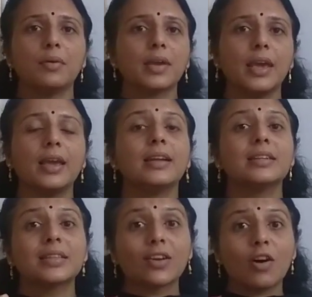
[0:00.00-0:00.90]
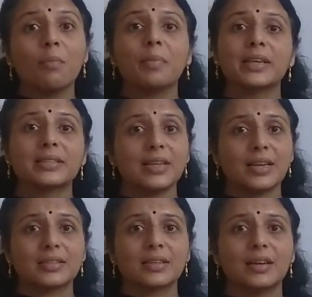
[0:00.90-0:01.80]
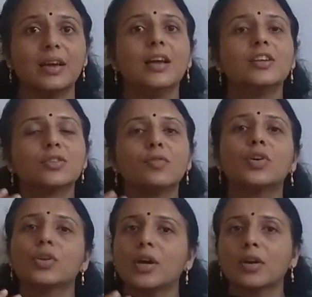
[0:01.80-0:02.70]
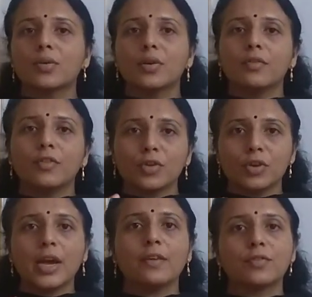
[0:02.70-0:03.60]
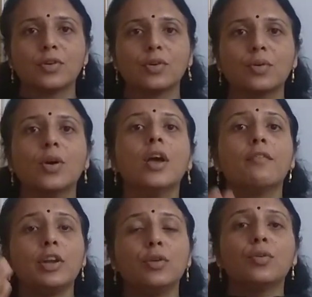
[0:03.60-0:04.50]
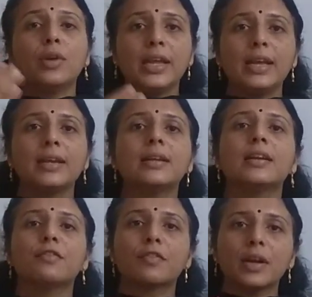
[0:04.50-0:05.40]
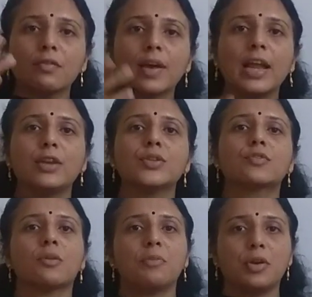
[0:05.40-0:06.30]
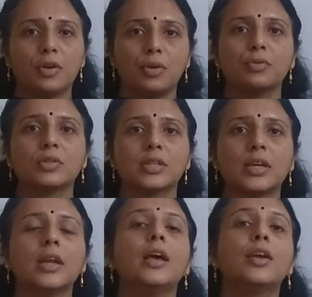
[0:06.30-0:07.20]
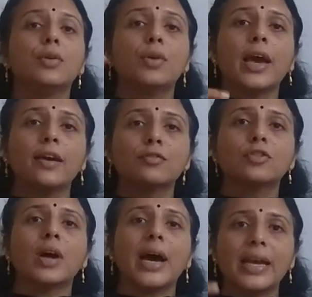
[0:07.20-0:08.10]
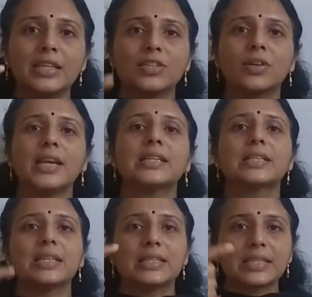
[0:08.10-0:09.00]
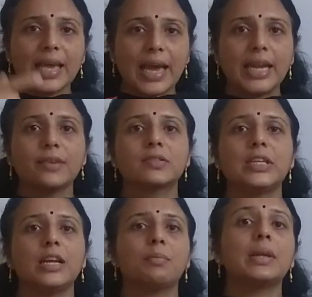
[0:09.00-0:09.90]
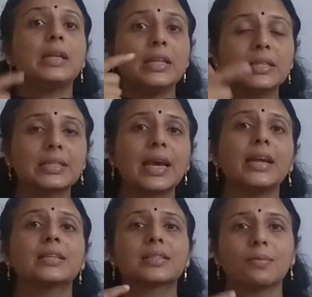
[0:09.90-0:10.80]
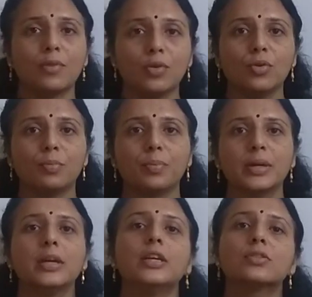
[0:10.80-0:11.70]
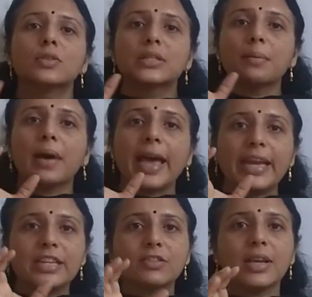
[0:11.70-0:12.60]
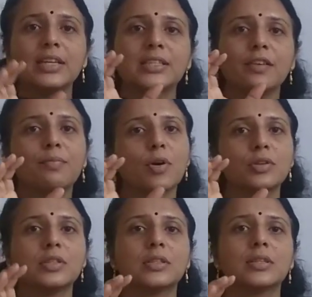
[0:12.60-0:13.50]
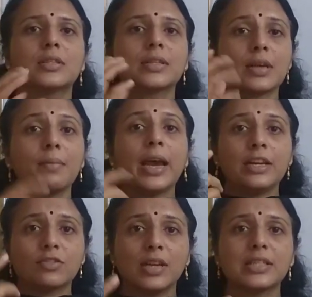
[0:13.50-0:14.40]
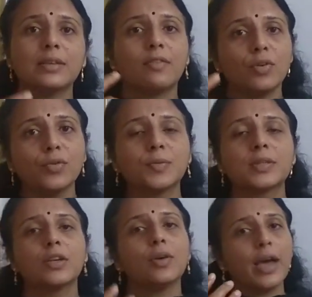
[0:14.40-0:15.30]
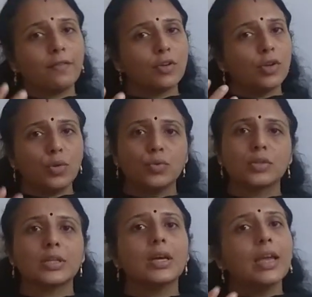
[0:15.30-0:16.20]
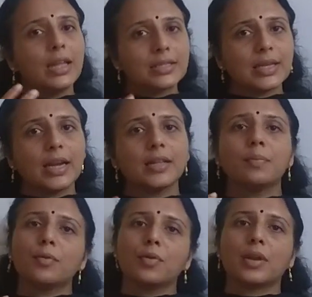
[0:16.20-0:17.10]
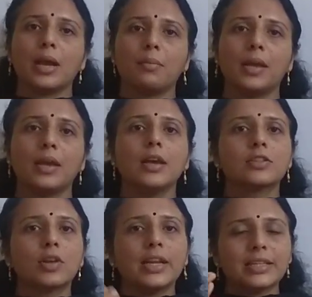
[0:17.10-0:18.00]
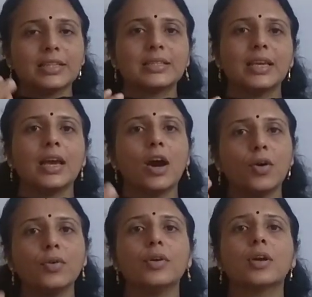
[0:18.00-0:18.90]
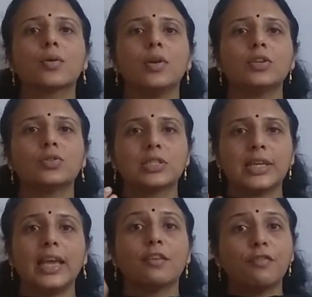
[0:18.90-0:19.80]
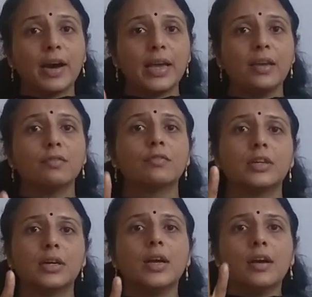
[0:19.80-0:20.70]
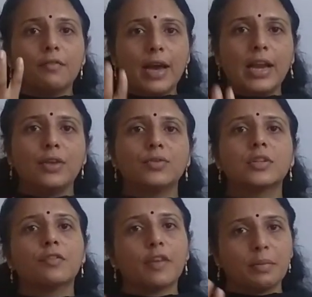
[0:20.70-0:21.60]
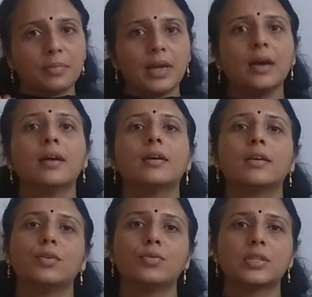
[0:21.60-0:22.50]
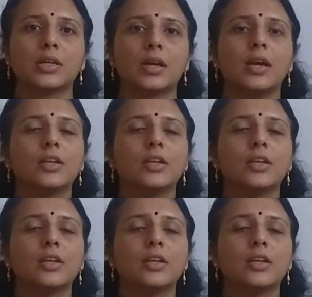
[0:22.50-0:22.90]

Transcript: Okay. It is a complex task. So what you have to do when you need different values from your user, you have to iterate this scanf statement inside some loop. So some iterative processes, some iterative loops you have to use inside the programming. So let us see how you are going to take 5 values from the user.